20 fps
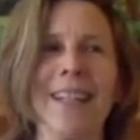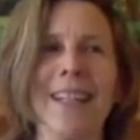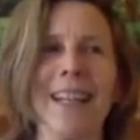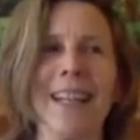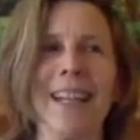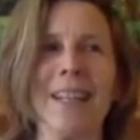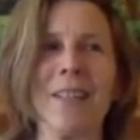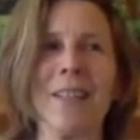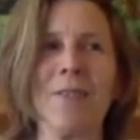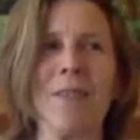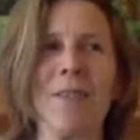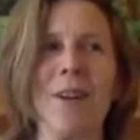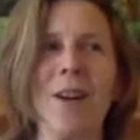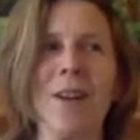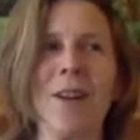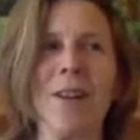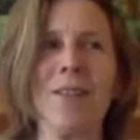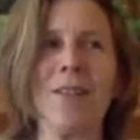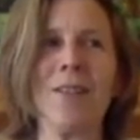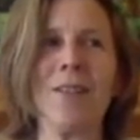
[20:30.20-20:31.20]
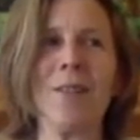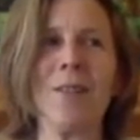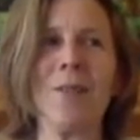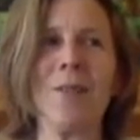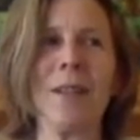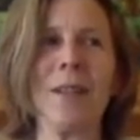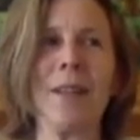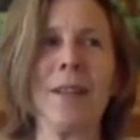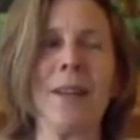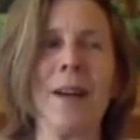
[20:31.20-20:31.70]
As far as you
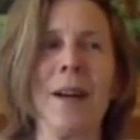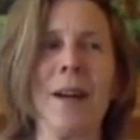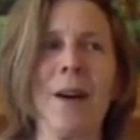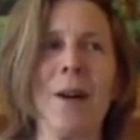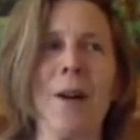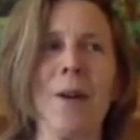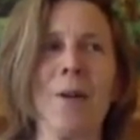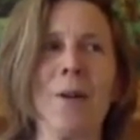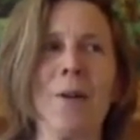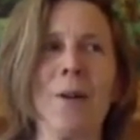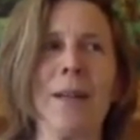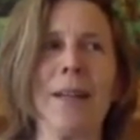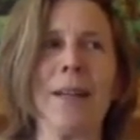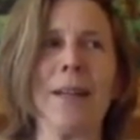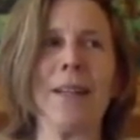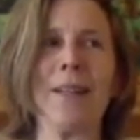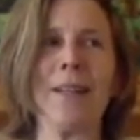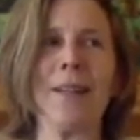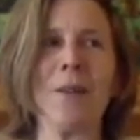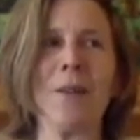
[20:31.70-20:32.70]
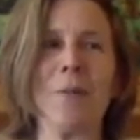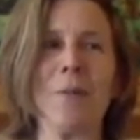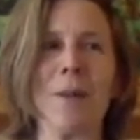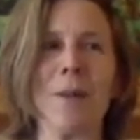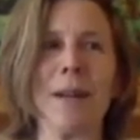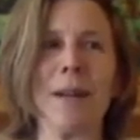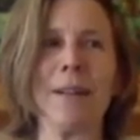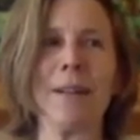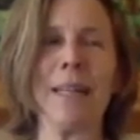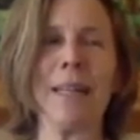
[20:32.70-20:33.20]
can go,
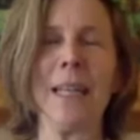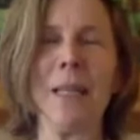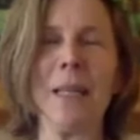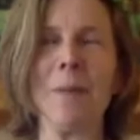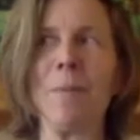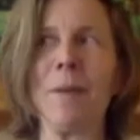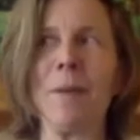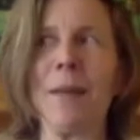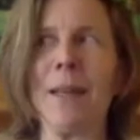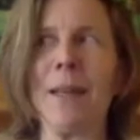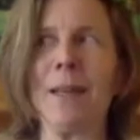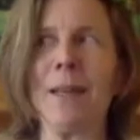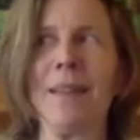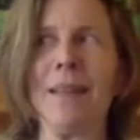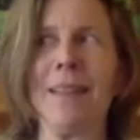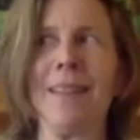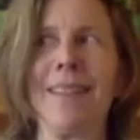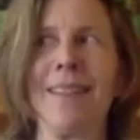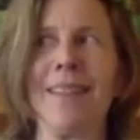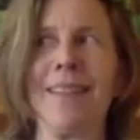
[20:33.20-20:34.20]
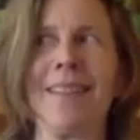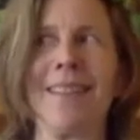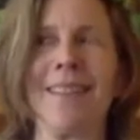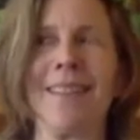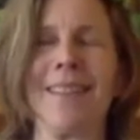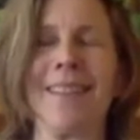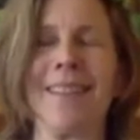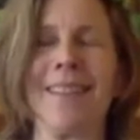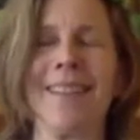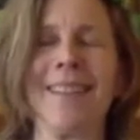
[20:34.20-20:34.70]
while keeping
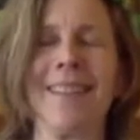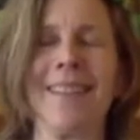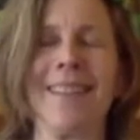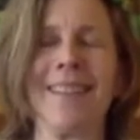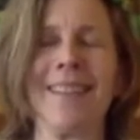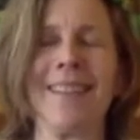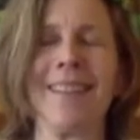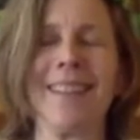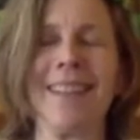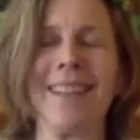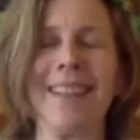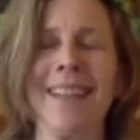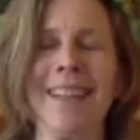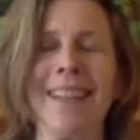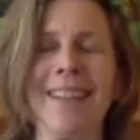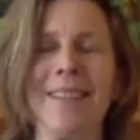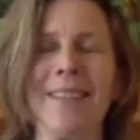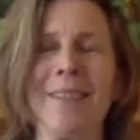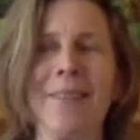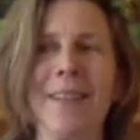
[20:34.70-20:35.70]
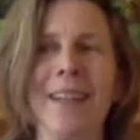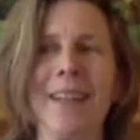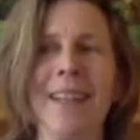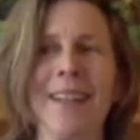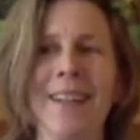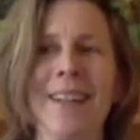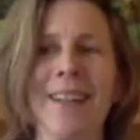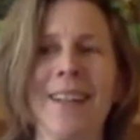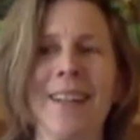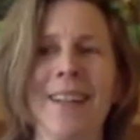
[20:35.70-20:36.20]
each
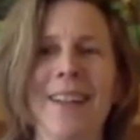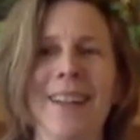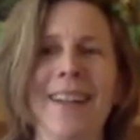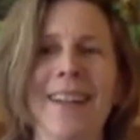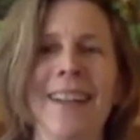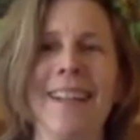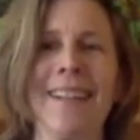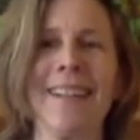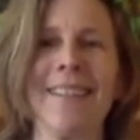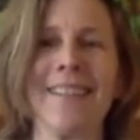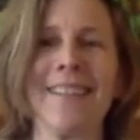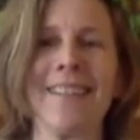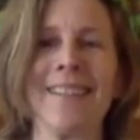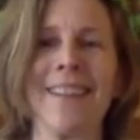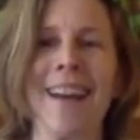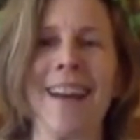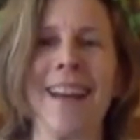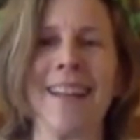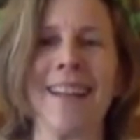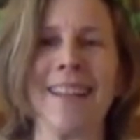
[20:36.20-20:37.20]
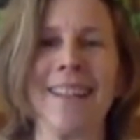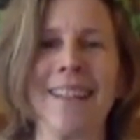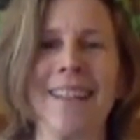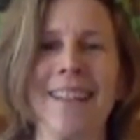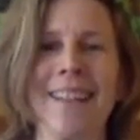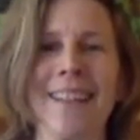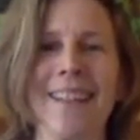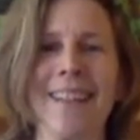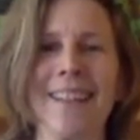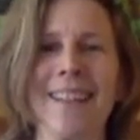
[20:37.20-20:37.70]
finger in sight.
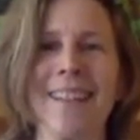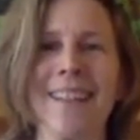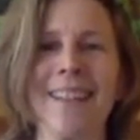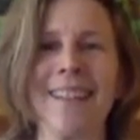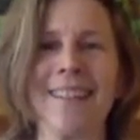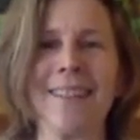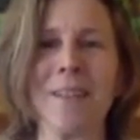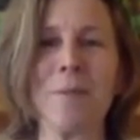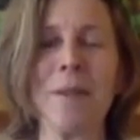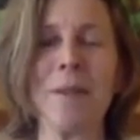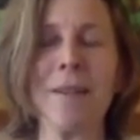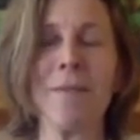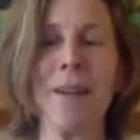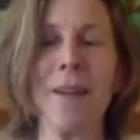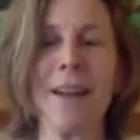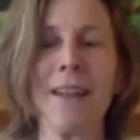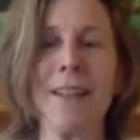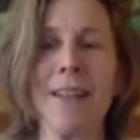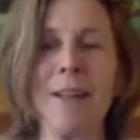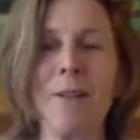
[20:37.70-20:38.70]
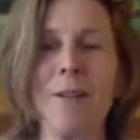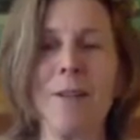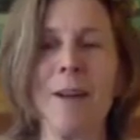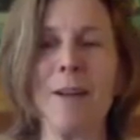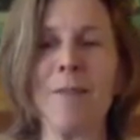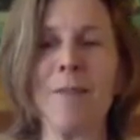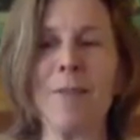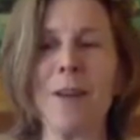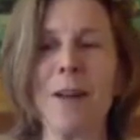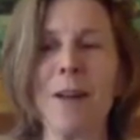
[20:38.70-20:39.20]
So you may find that you
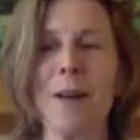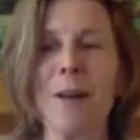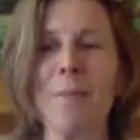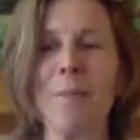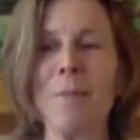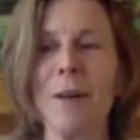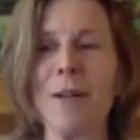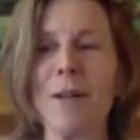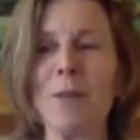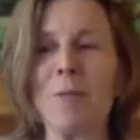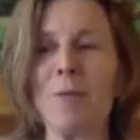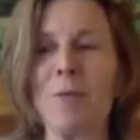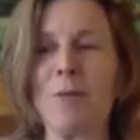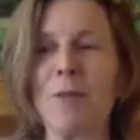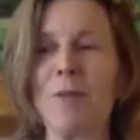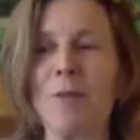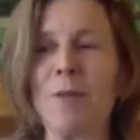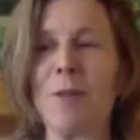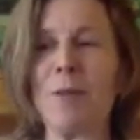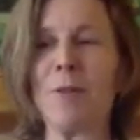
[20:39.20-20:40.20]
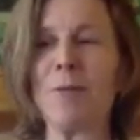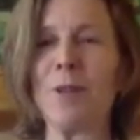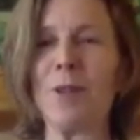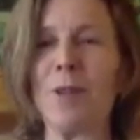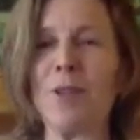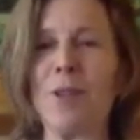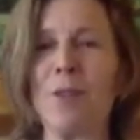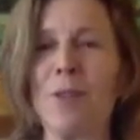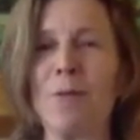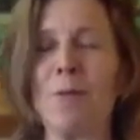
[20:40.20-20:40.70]
have better peripheral
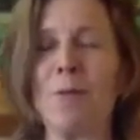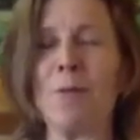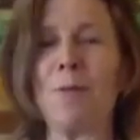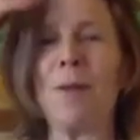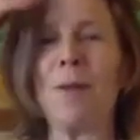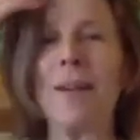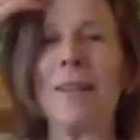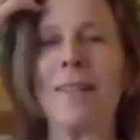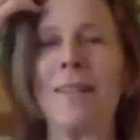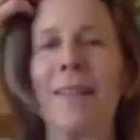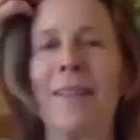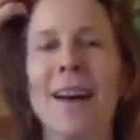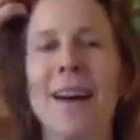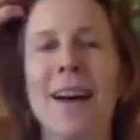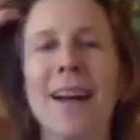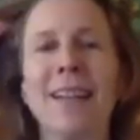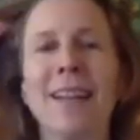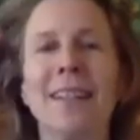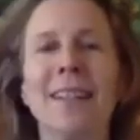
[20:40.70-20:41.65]
vision through one side.